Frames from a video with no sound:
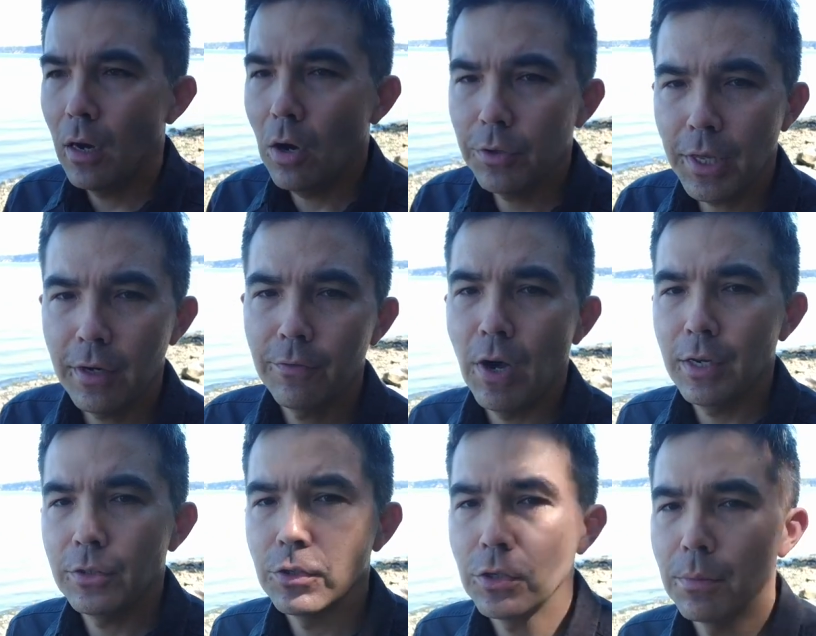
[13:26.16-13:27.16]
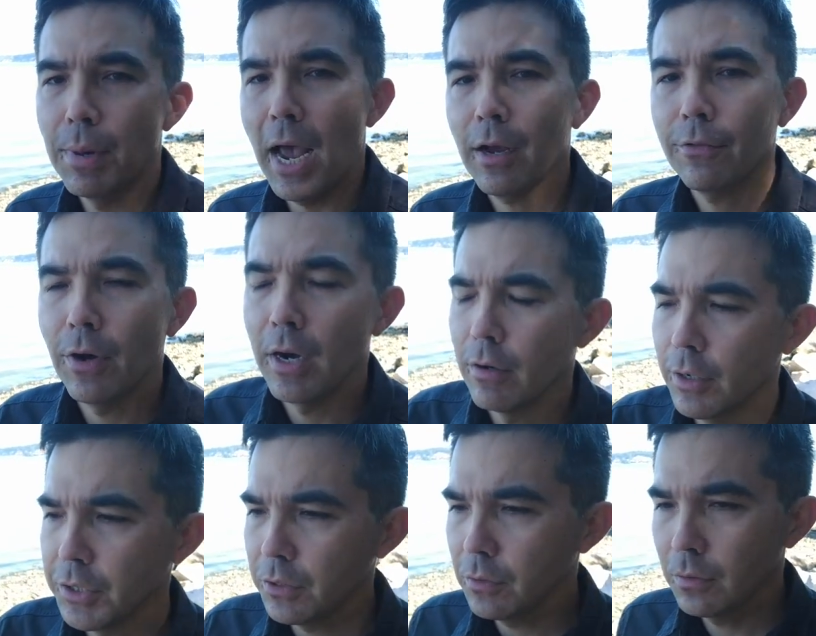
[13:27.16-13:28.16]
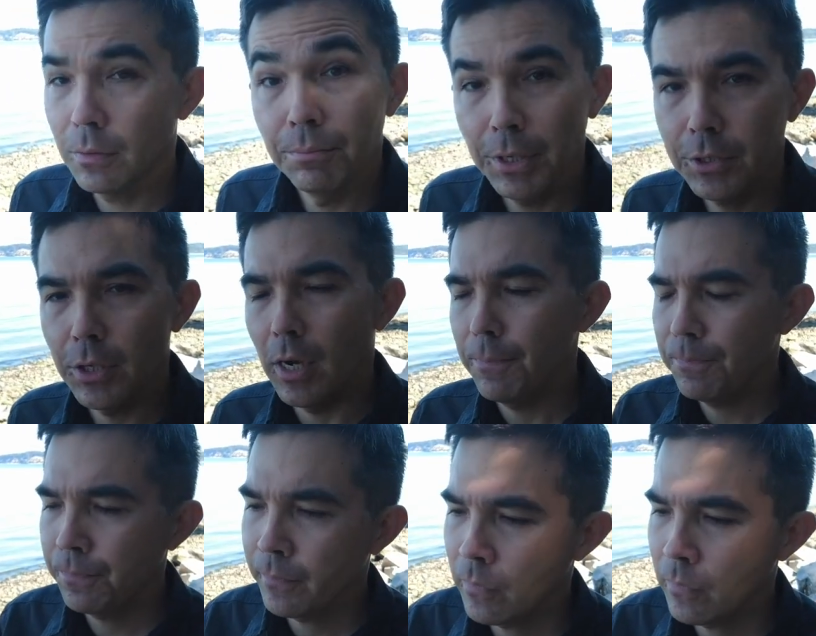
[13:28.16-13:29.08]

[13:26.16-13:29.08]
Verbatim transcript: all that advice is gonna backfire on you big time.